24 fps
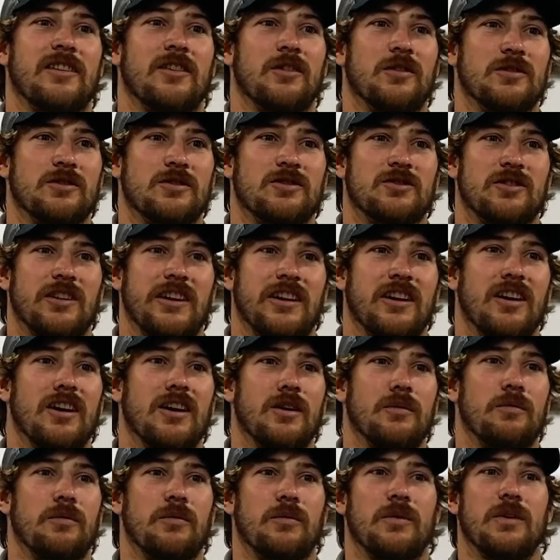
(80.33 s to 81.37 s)
going straight
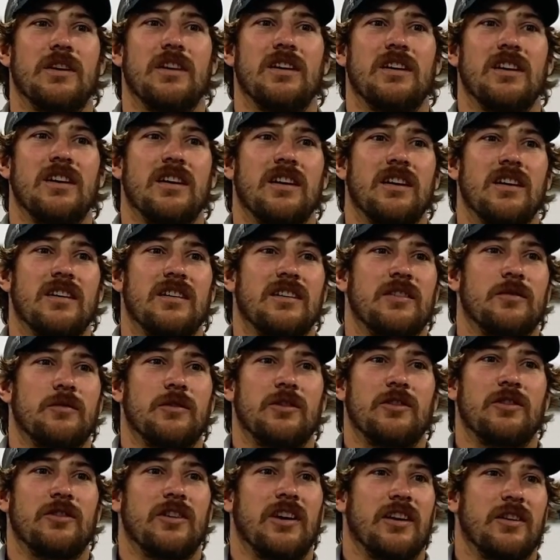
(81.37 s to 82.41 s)
up.
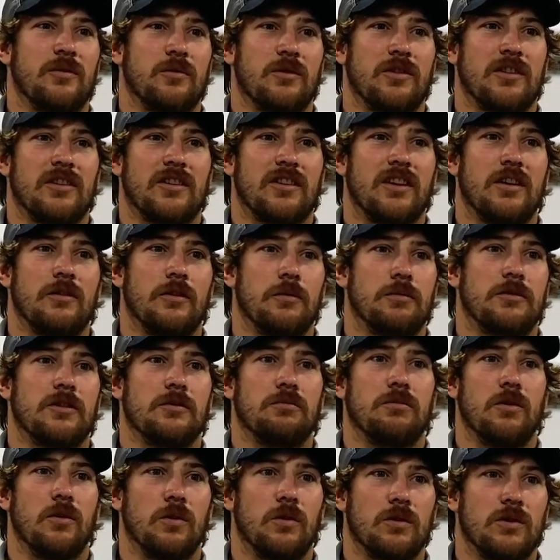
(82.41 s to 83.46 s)
Would you guys want to come up to
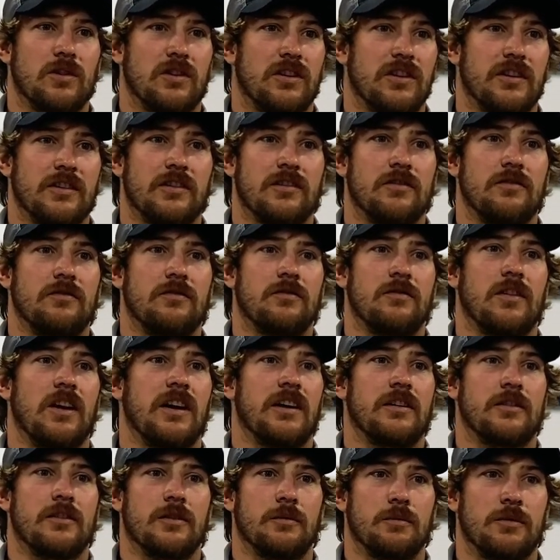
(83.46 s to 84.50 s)
Boulder and
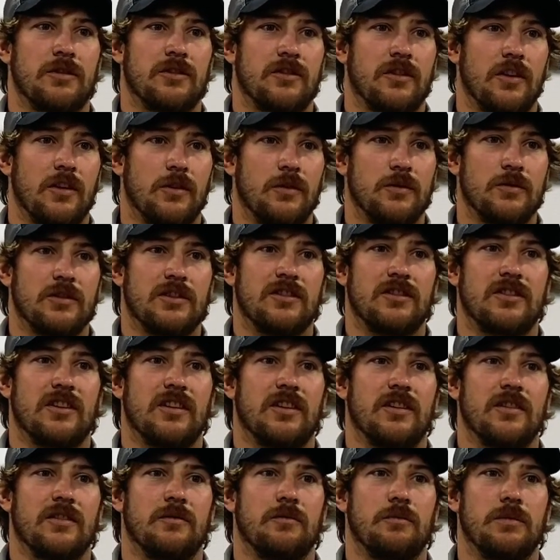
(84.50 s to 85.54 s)
find some stones is going
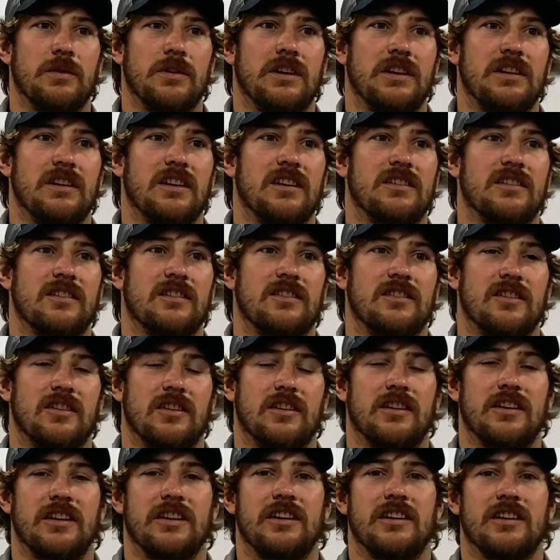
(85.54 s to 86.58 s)
to be
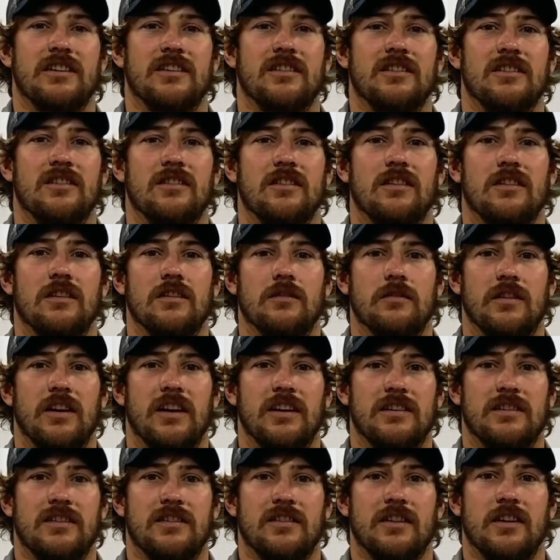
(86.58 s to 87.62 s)
necessary and all of
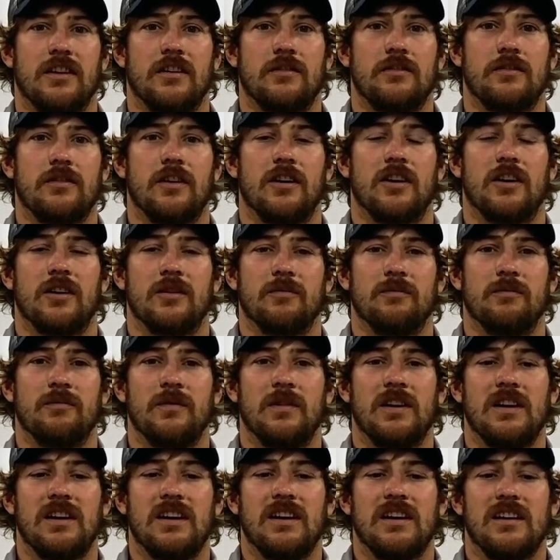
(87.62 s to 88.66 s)
that stuff.
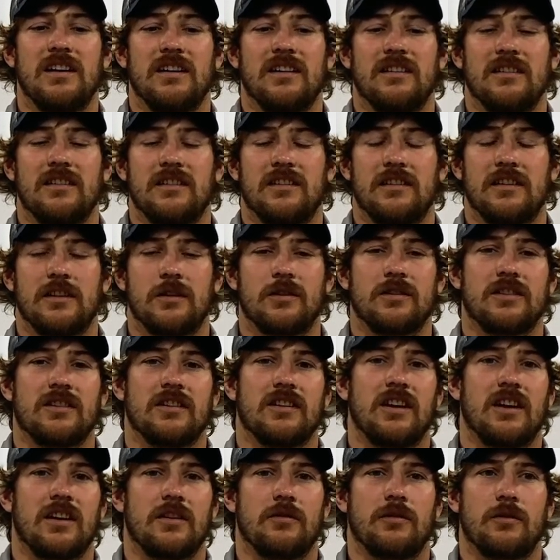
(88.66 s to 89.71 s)
There was a
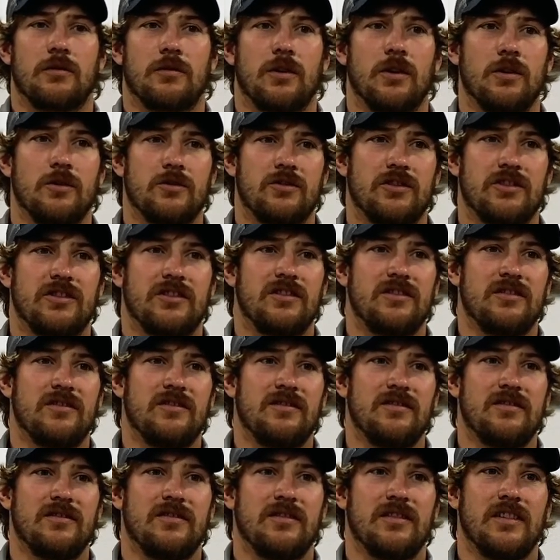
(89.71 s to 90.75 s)
lot of erosion
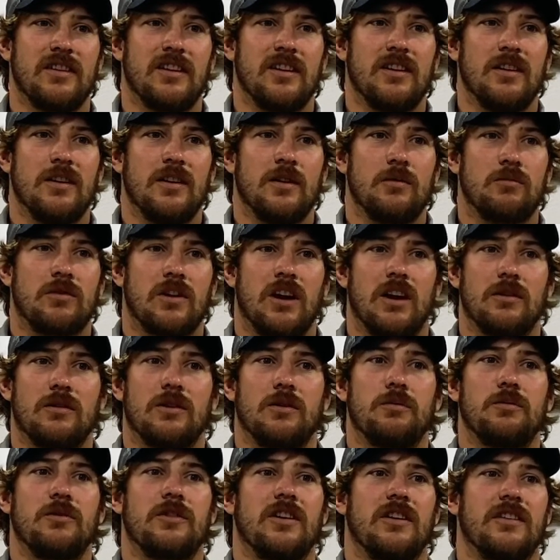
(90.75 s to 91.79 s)

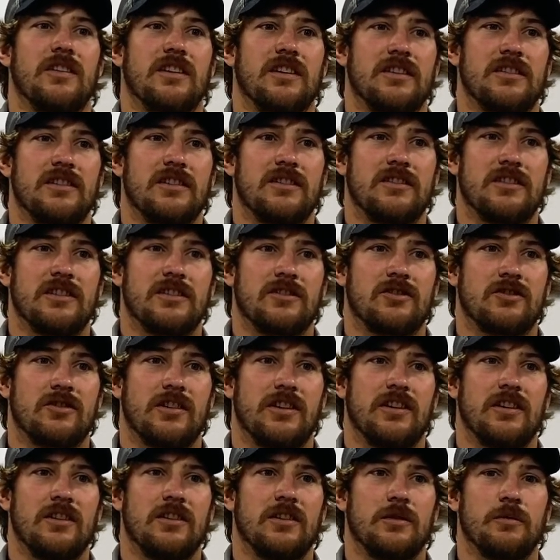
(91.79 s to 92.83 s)
problems on the existing
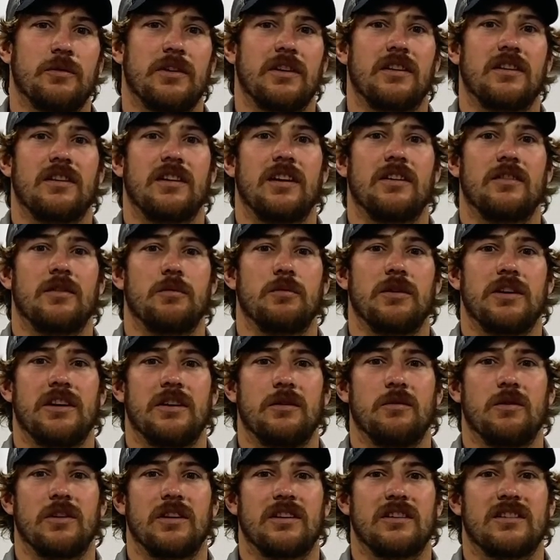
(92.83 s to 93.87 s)
trail, and with everybody
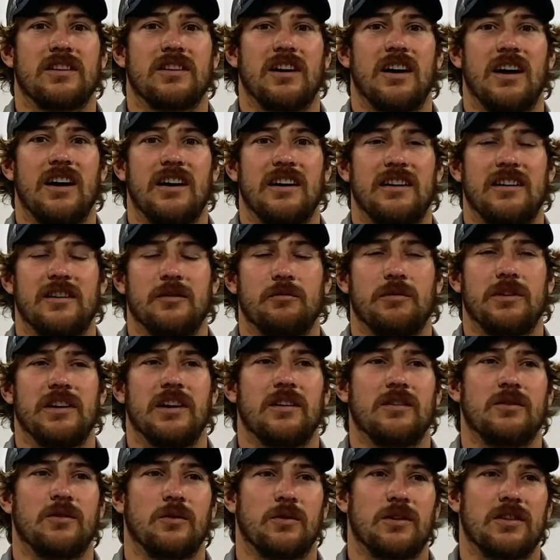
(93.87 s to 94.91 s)
wanting to hike and be
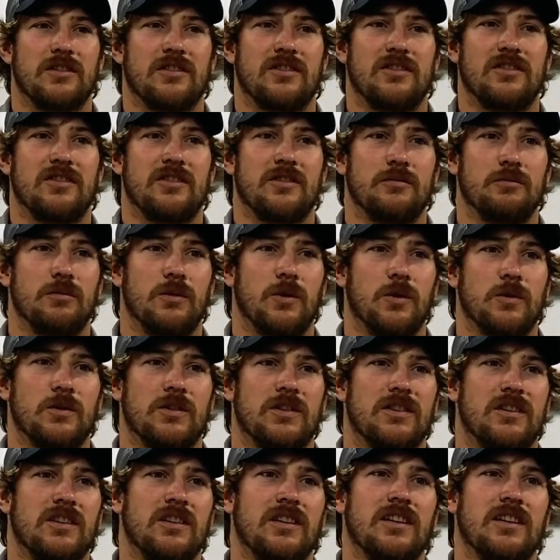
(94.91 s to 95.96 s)
outdoors in Boulder,